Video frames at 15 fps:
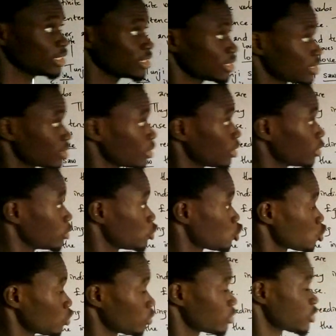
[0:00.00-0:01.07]
this
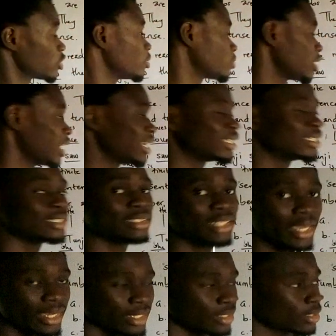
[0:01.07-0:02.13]
to something like
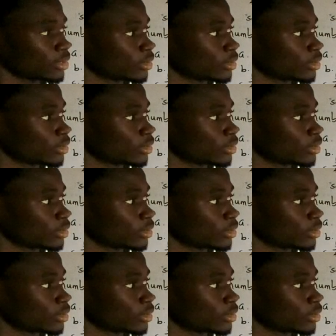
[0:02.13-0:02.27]
they